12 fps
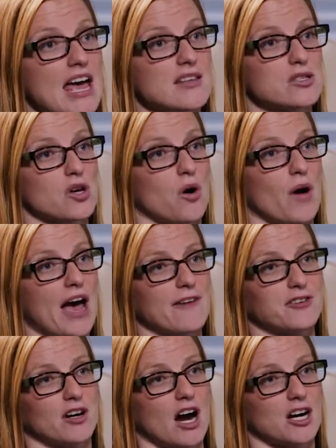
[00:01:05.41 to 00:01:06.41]
And so
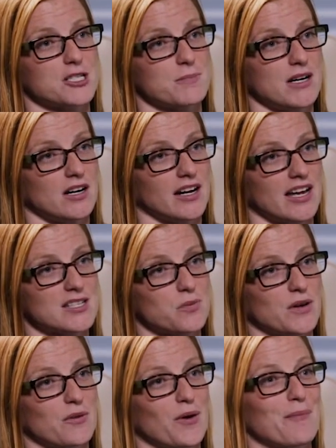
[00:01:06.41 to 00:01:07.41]
after our
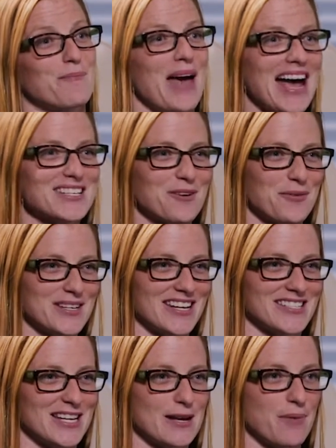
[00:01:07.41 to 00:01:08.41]
experience, we went back to
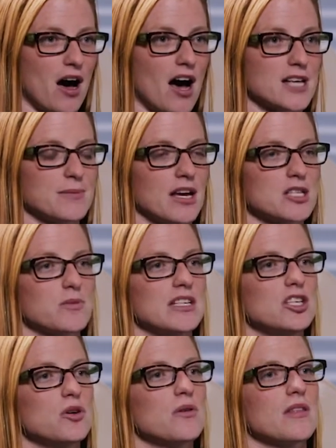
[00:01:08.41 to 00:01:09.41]
Windy City Paws because we
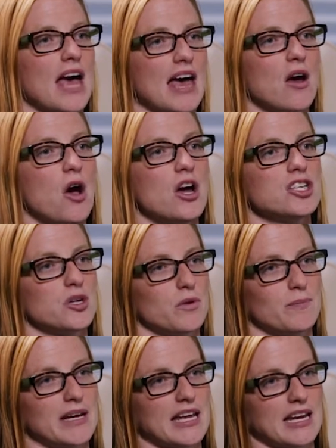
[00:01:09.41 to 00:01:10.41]
knew that she
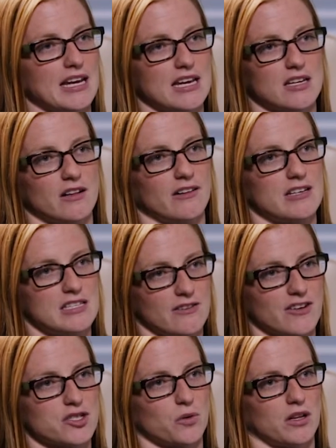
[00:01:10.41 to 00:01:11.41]
would be getting
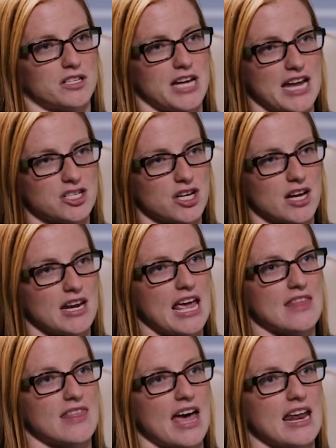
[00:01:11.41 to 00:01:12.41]
individual attention
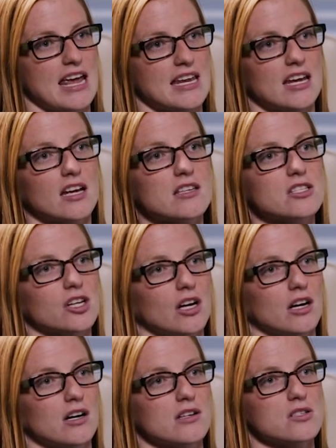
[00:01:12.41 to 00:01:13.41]
and that any
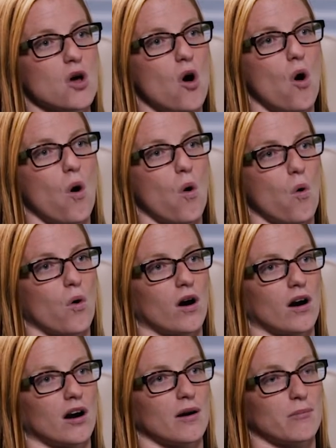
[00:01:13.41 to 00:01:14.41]
concerns
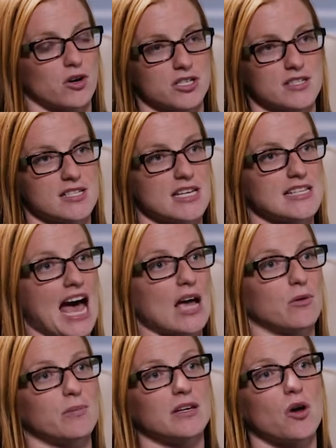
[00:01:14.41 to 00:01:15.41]
or emergencies,
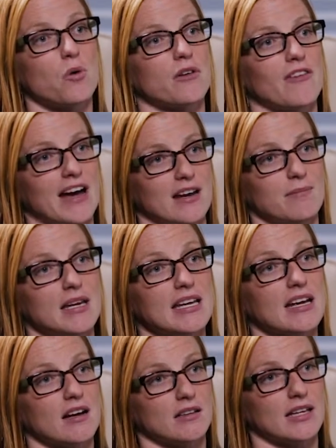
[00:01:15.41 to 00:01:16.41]
I would be notified
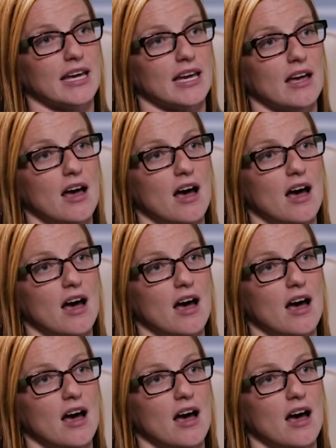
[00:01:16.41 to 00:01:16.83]
immediately.